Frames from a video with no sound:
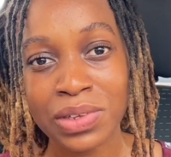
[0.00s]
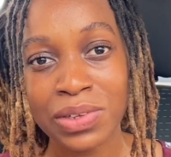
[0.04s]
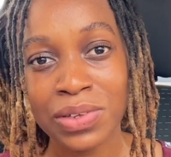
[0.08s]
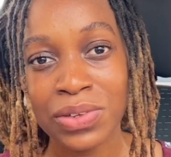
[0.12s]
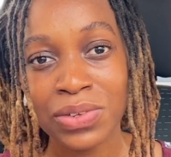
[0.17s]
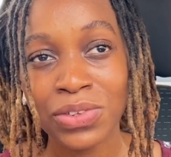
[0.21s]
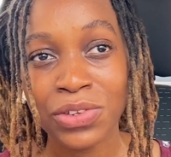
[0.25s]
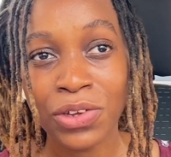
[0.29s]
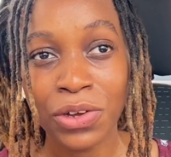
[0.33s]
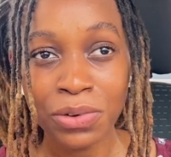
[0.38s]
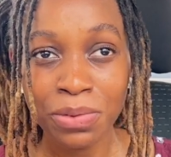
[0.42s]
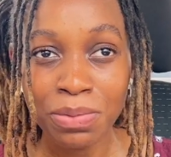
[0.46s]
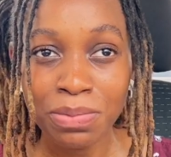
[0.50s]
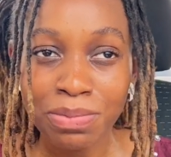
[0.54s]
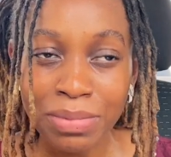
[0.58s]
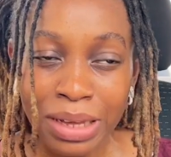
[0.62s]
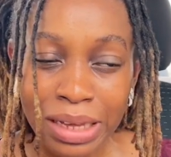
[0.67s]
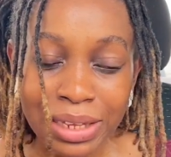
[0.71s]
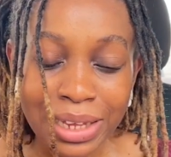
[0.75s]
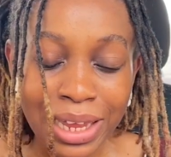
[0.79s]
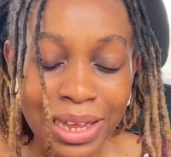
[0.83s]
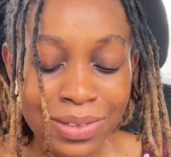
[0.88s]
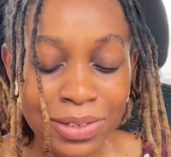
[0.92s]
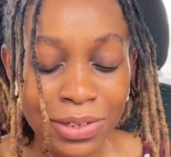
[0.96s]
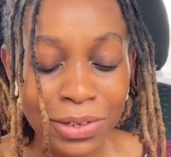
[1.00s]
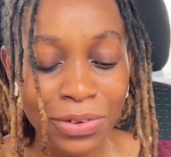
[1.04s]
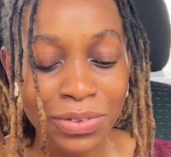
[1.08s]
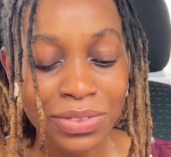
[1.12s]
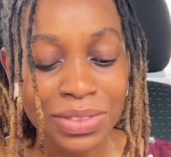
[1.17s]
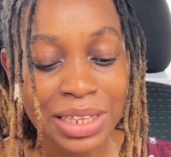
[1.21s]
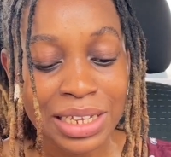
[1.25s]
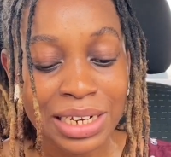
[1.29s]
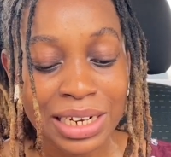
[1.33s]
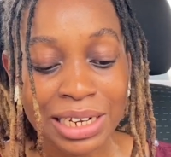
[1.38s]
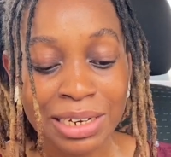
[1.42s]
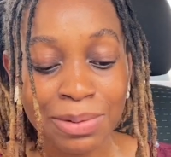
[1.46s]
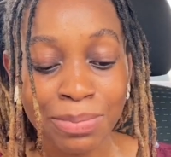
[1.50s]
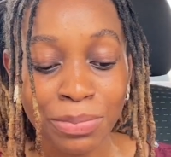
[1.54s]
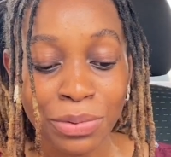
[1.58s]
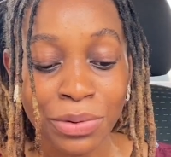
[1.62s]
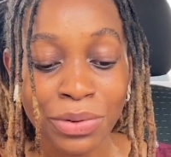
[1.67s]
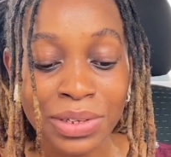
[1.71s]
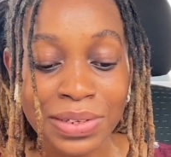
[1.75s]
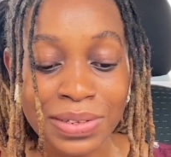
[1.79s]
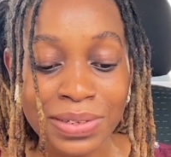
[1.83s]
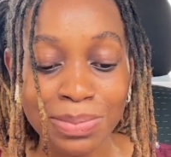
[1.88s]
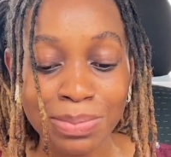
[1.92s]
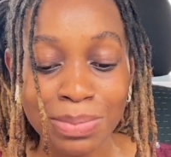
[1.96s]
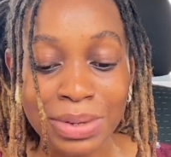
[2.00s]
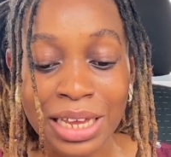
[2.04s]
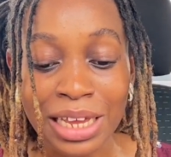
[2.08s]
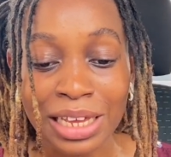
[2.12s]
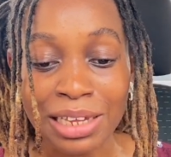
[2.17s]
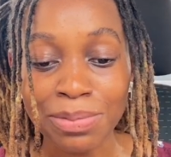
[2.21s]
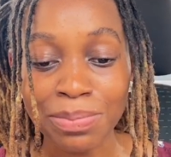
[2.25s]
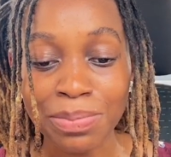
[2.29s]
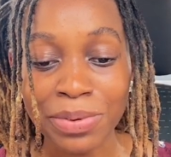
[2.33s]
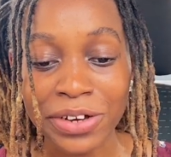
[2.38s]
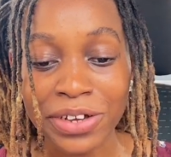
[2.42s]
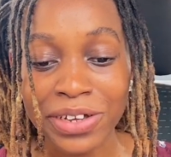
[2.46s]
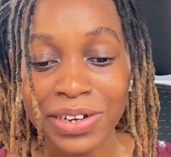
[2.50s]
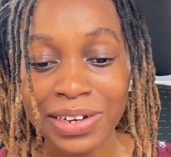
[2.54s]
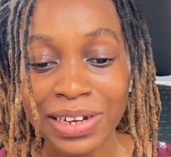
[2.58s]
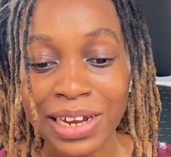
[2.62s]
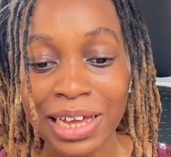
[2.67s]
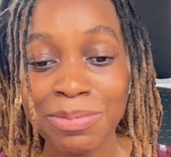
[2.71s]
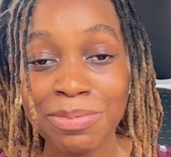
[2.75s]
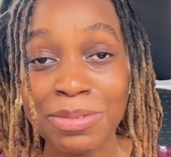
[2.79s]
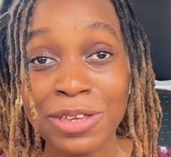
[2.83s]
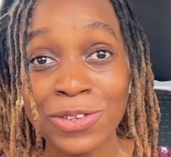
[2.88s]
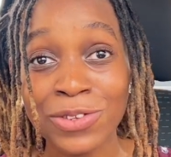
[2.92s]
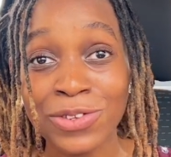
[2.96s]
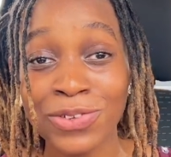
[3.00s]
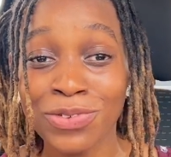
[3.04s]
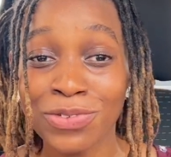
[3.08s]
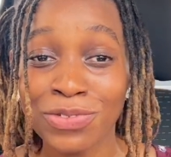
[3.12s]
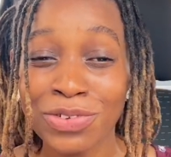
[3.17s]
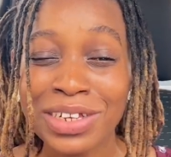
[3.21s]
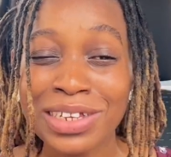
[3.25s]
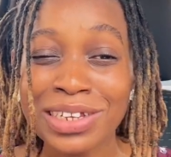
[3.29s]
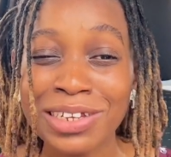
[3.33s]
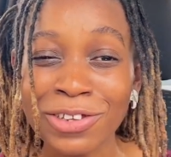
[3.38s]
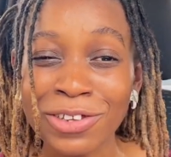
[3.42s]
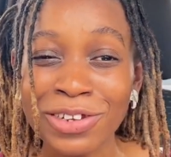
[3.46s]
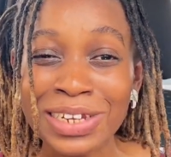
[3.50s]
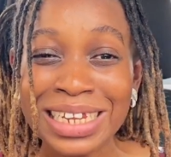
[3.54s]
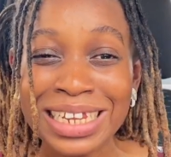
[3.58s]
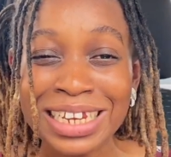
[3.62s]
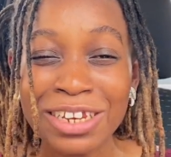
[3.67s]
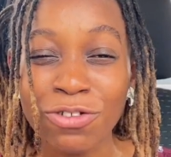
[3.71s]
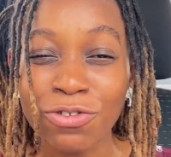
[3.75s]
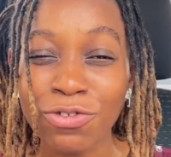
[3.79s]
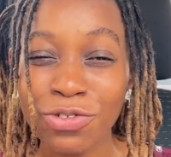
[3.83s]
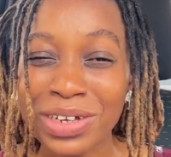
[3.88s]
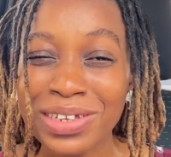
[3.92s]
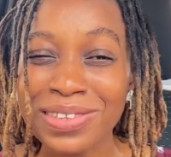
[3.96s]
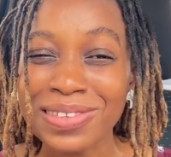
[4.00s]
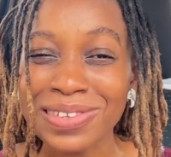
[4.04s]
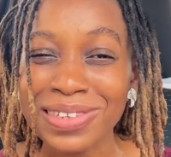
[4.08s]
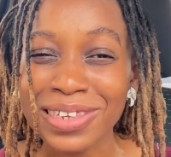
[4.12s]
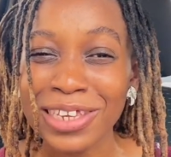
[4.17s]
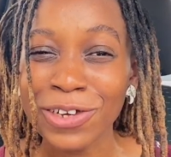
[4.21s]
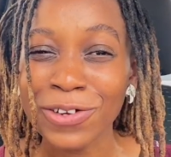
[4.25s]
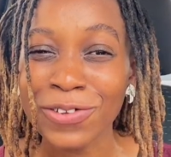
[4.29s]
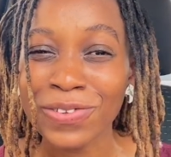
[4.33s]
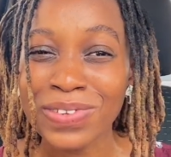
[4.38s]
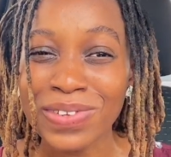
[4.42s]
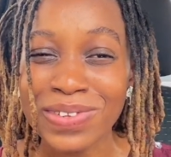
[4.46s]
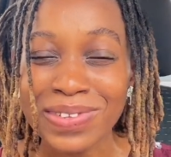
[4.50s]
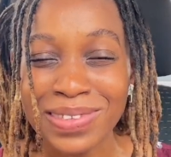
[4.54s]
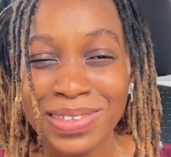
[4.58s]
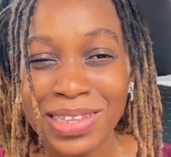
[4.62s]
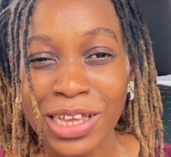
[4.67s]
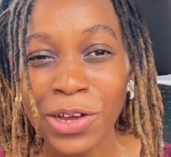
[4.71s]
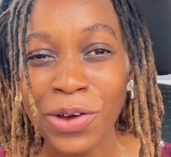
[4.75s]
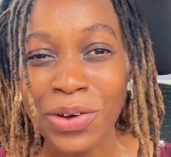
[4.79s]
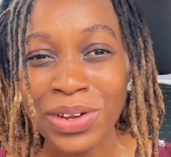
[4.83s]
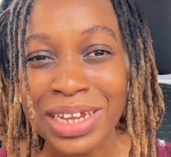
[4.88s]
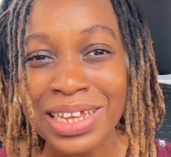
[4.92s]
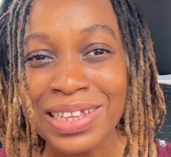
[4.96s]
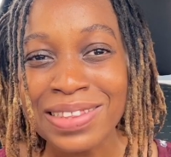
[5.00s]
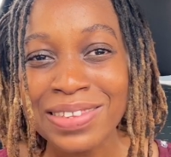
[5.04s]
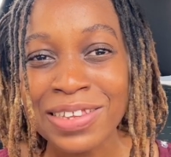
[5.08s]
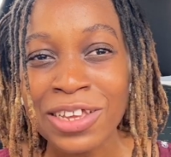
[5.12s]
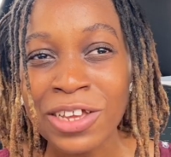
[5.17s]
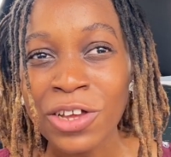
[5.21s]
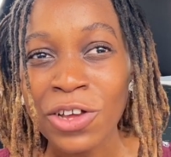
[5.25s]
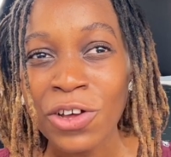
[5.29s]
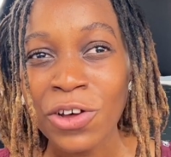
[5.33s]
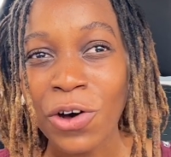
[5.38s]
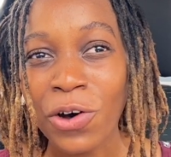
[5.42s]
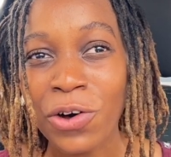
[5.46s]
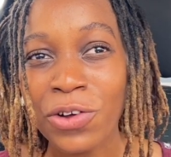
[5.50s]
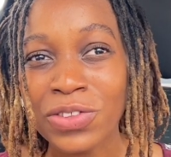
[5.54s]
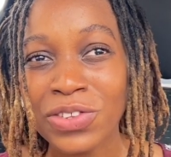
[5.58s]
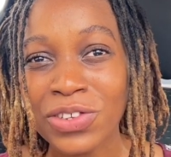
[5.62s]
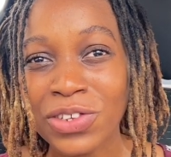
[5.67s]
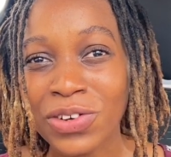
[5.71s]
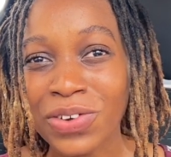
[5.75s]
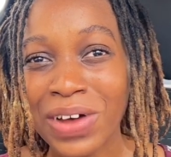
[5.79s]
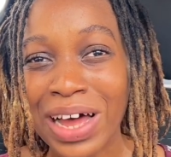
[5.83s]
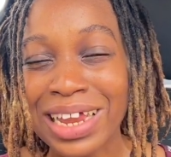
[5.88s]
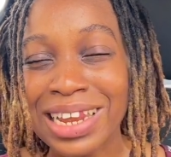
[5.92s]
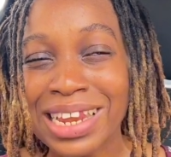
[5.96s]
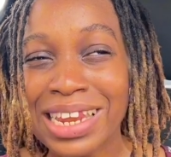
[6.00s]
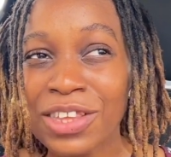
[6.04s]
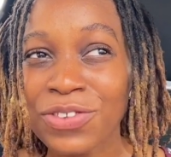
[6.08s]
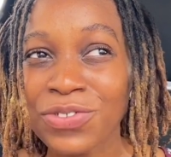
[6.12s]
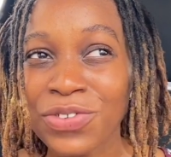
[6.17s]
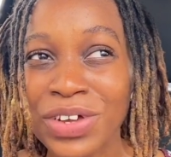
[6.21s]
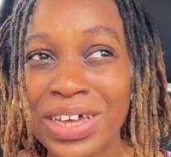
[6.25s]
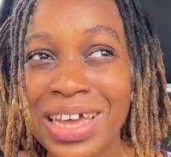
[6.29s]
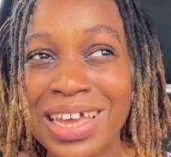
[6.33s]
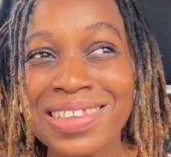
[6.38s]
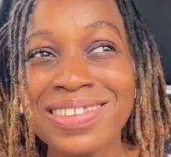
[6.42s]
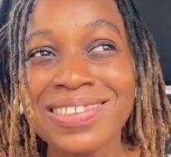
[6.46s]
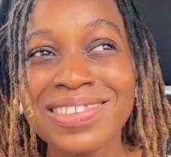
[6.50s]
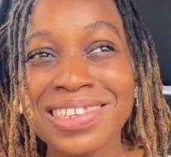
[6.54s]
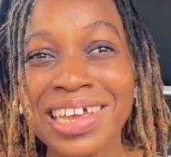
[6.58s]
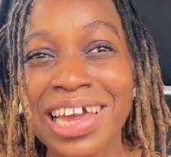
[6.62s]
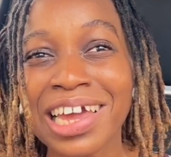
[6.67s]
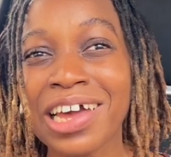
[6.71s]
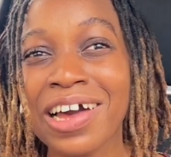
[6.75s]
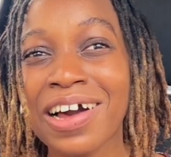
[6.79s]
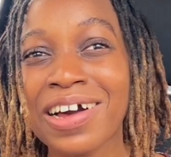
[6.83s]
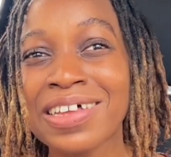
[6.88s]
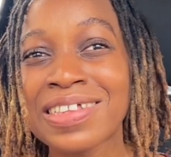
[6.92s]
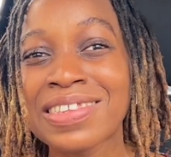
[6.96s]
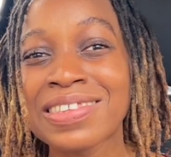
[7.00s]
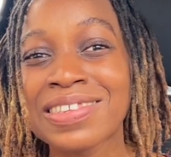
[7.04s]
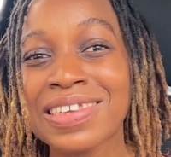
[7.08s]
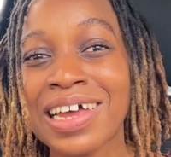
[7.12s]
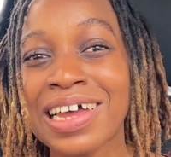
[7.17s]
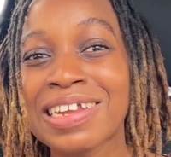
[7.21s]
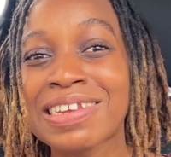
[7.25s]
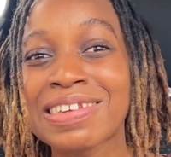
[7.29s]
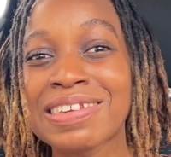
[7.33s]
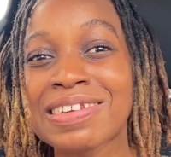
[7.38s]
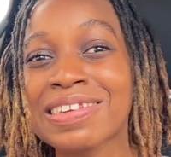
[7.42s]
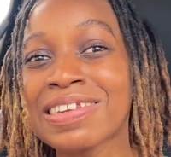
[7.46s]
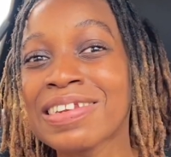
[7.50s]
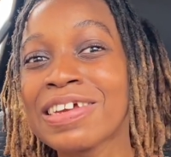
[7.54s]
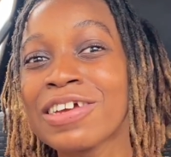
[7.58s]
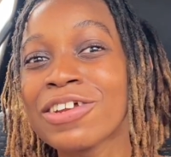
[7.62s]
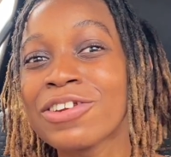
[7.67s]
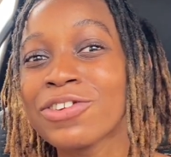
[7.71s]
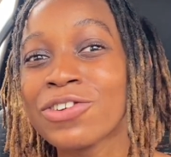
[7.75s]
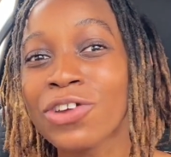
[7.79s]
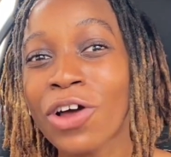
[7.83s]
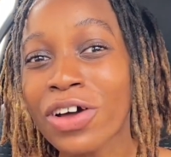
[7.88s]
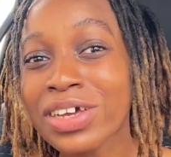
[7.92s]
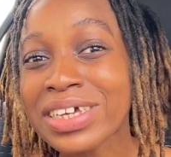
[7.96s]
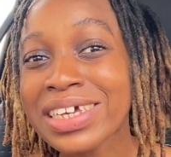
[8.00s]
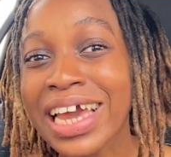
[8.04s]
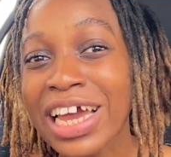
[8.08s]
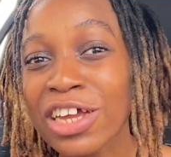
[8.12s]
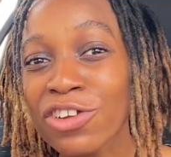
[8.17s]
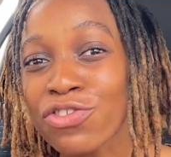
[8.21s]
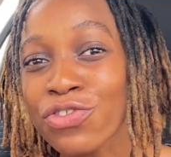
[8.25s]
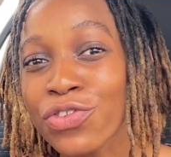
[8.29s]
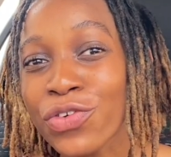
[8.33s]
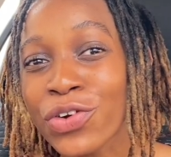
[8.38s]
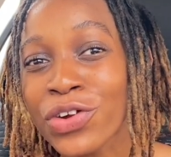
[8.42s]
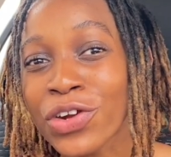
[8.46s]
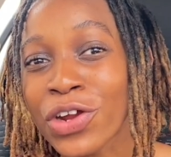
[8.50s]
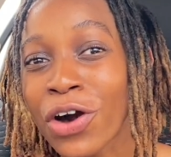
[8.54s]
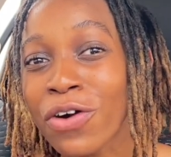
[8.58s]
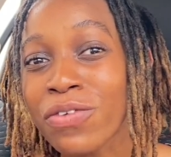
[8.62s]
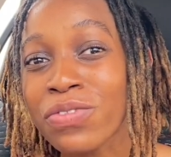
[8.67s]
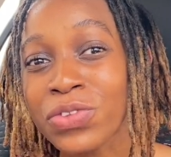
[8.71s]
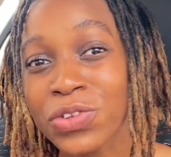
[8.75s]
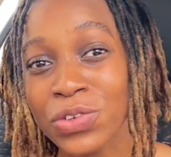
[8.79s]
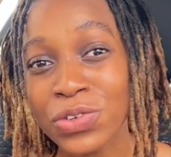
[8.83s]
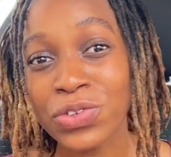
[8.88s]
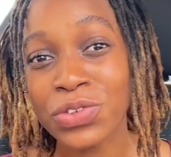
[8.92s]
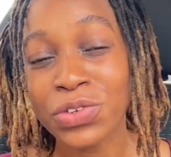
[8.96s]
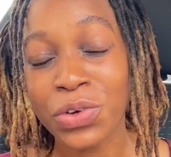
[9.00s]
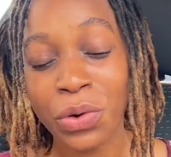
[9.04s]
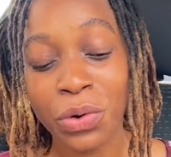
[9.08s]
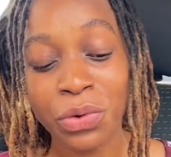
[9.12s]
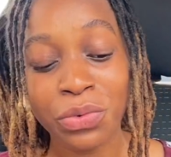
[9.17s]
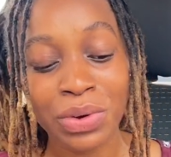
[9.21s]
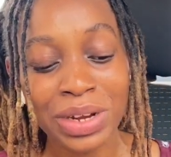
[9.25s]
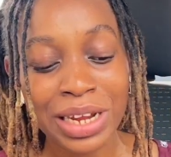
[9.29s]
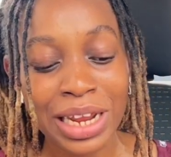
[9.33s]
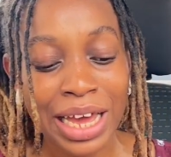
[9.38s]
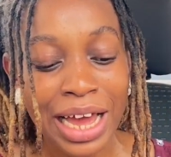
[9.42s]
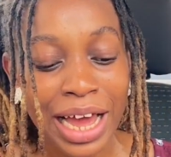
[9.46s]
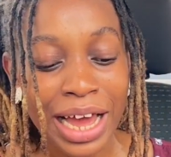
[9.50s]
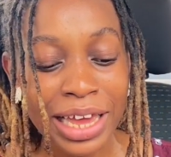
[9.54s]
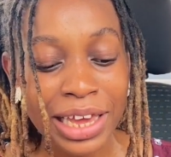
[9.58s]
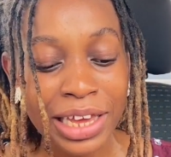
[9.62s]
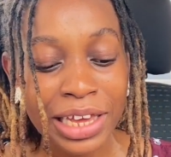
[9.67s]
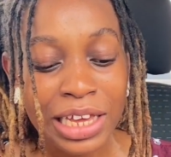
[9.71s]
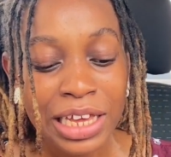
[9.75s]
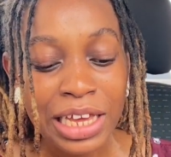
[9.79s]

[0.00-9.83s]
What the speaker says: So that's a good thing that the bull is mean, but that means you need great skill to stay on it until at least for 8 seconds and not get thrown out to score really high.